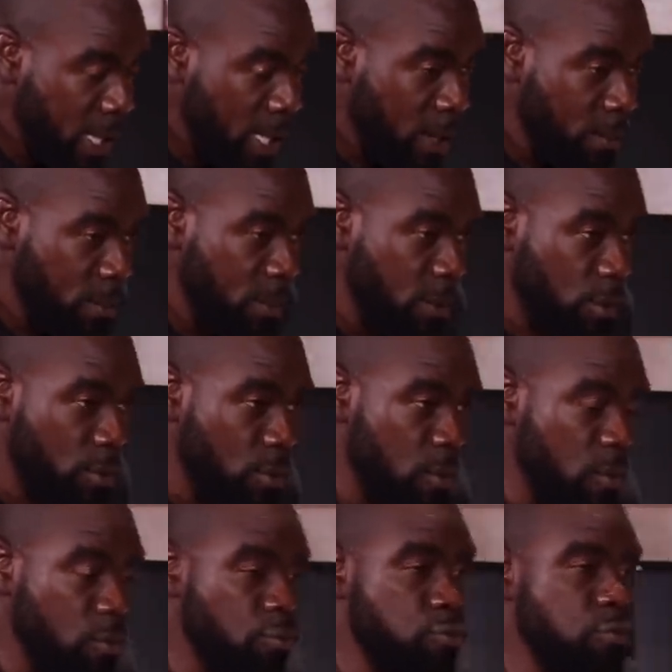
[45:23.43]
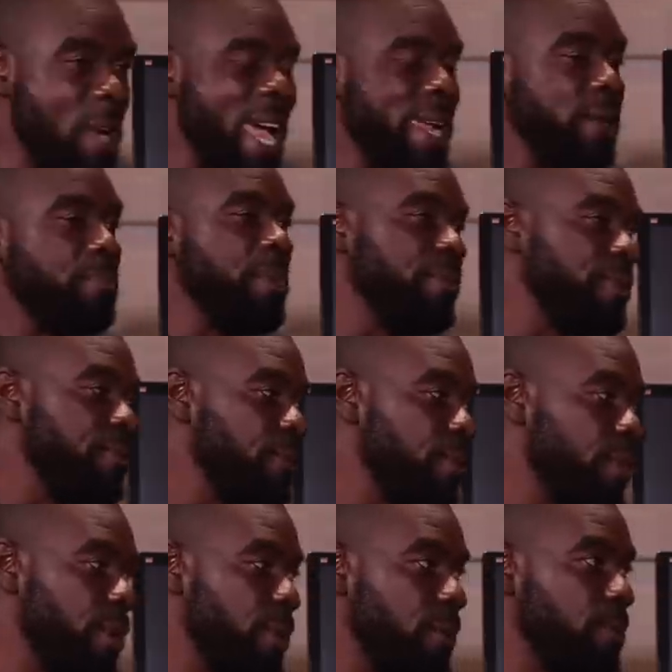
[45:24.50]
came right
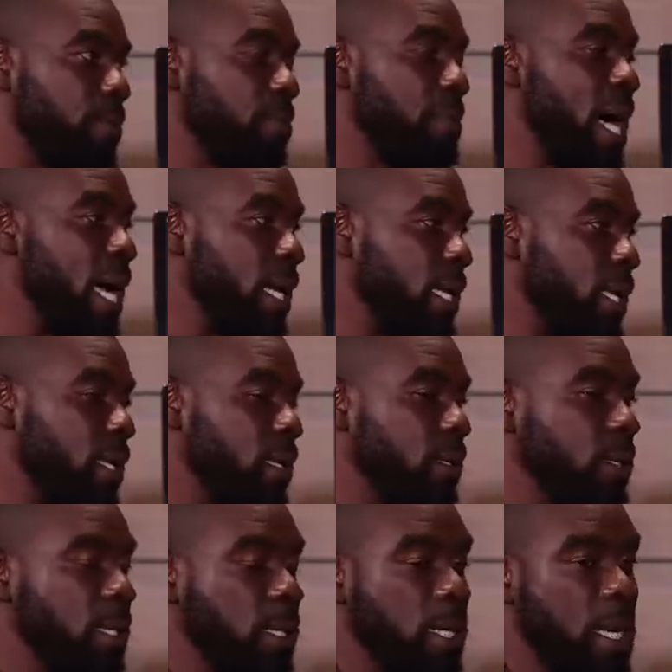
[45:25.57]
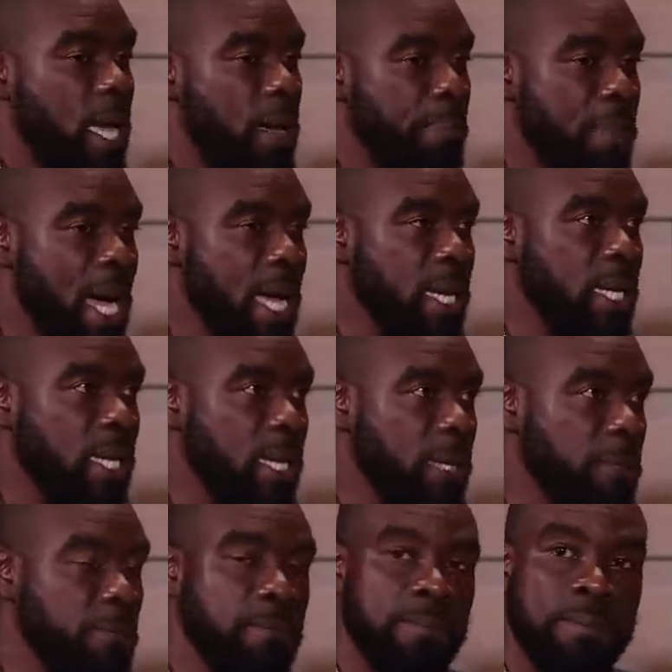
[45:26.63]
before Banky. Uh, Banky